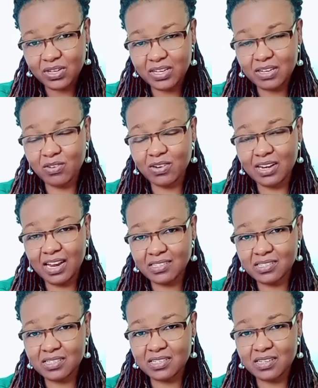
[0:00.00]

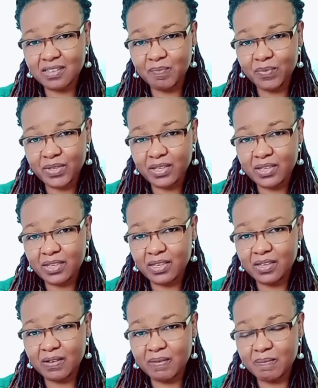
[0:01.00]

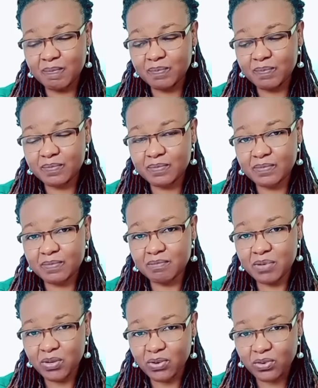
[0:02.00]
paragraph, but
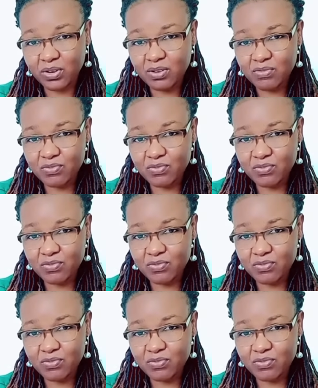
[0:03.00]
it's wiser